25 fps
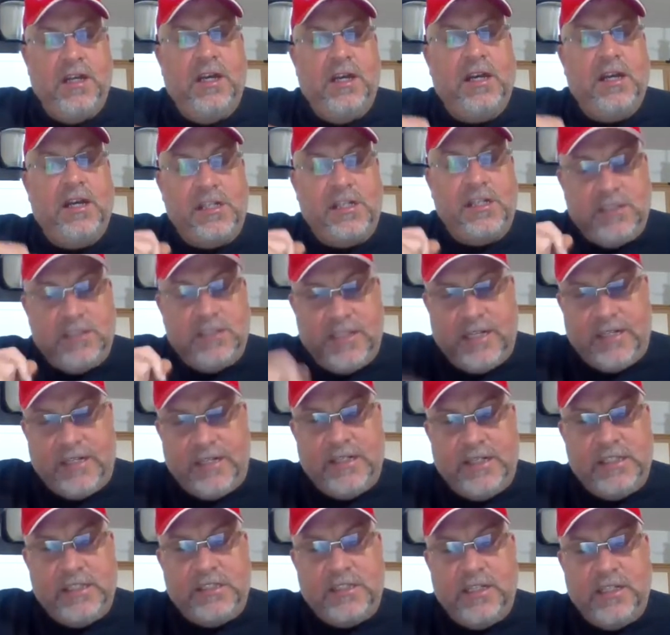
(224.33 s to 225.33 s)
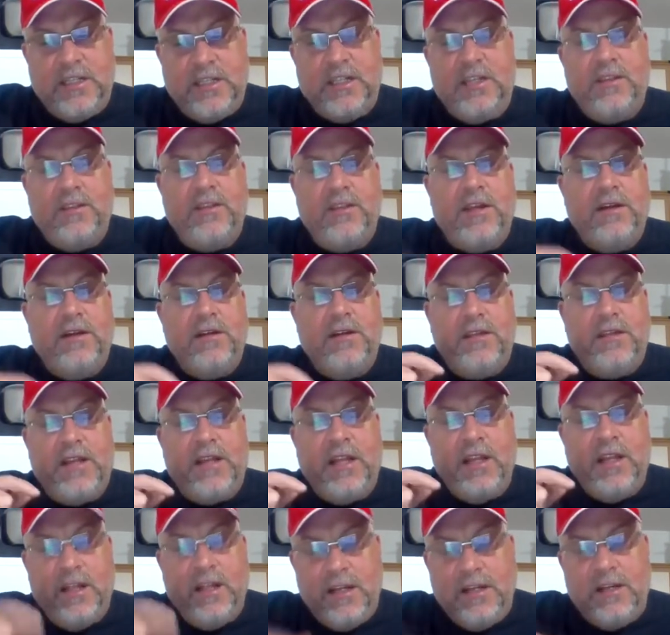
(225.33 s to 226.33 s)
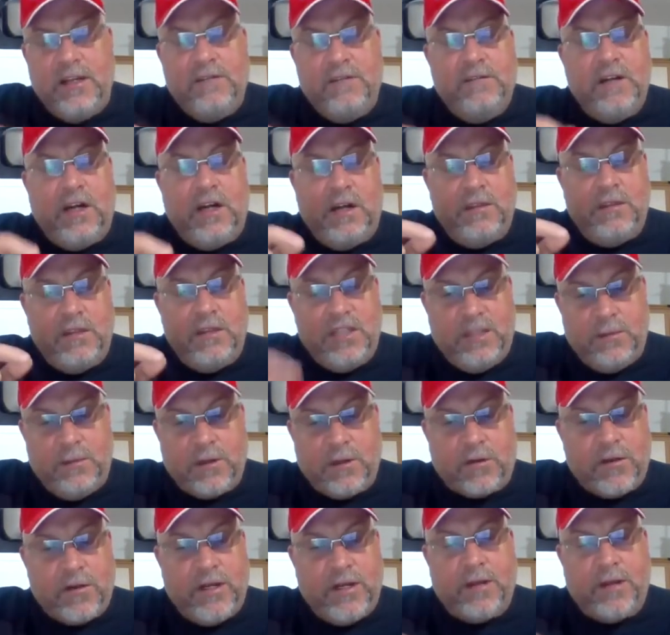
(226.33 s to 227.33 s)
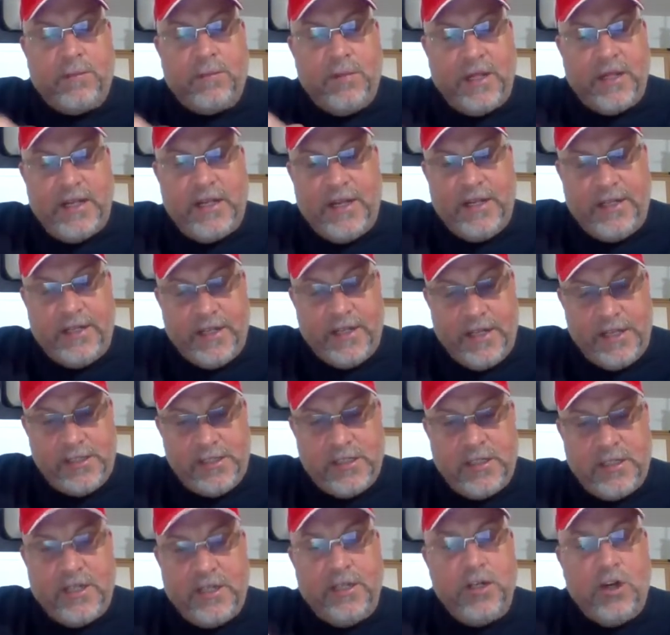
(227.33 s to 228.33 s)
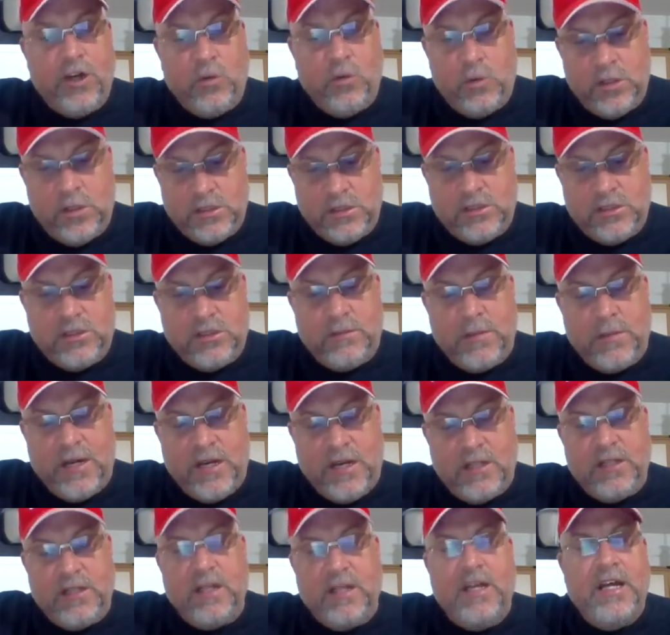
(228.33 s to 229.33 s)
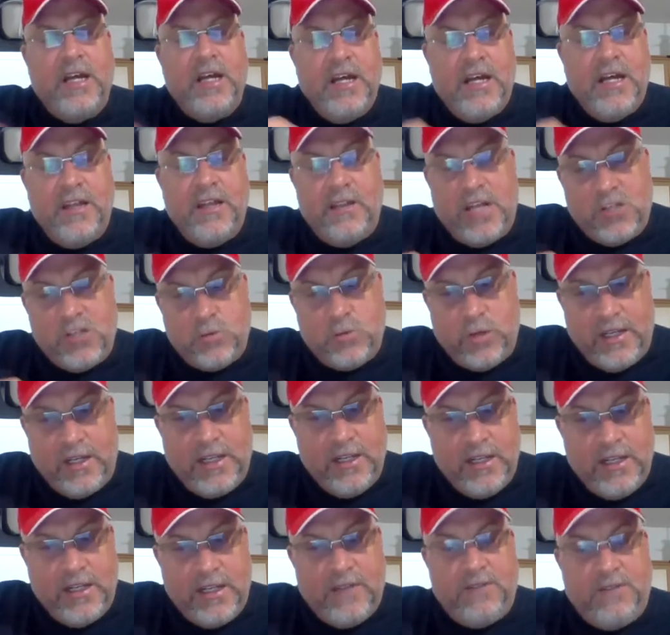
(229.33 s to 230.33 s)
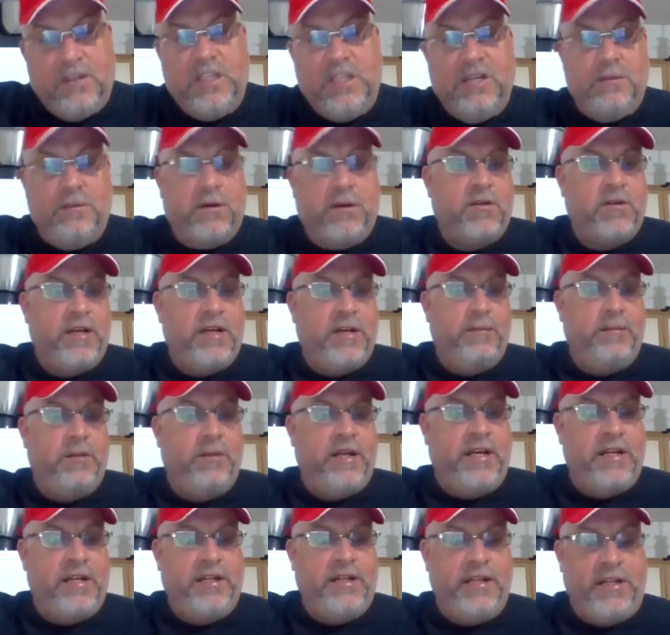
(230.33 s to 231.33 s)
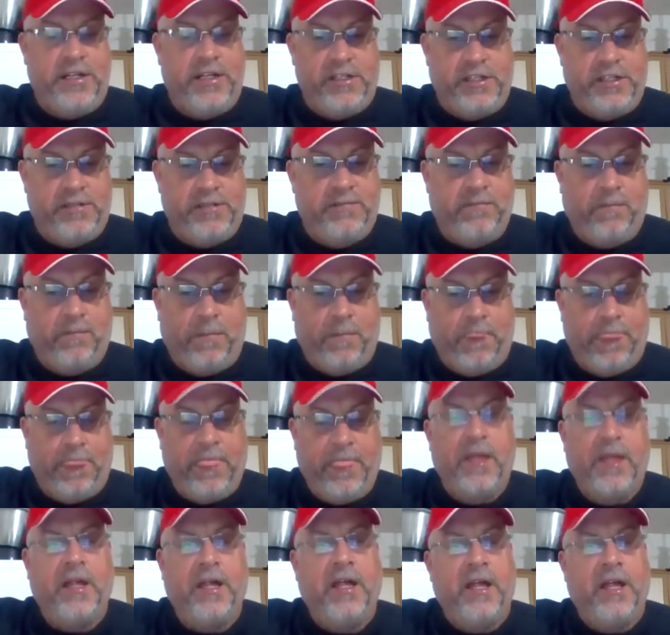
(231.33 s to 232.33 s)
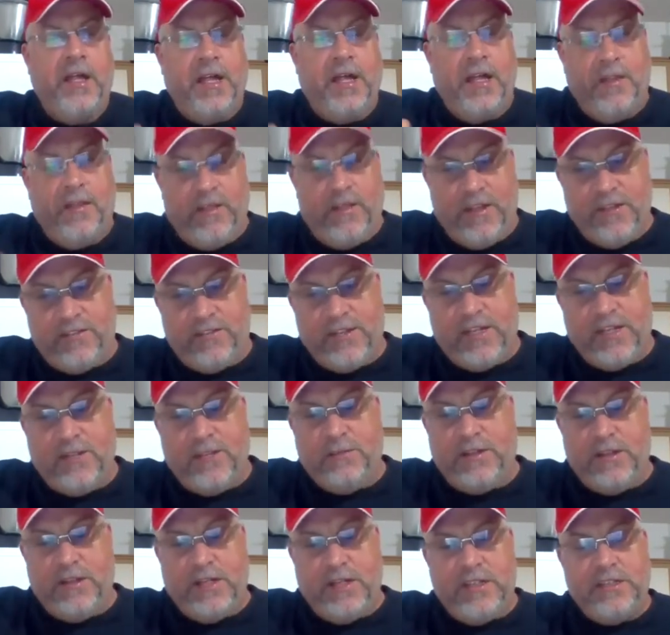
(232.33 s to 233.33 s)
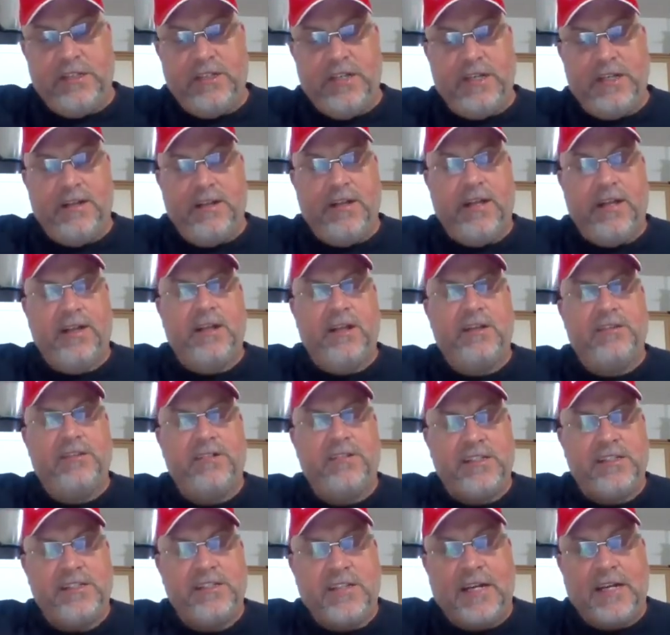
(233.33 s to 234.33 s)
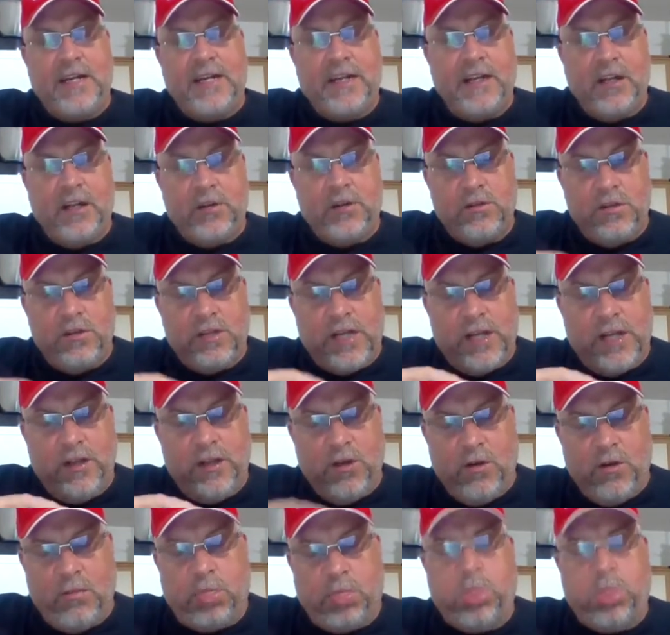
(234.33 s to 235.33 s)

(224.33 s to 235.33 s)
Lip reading: Because like they said, that they lived on the Democratic plantation. They know what it's about. That's why they left the Democrat plantation. They said they decided they no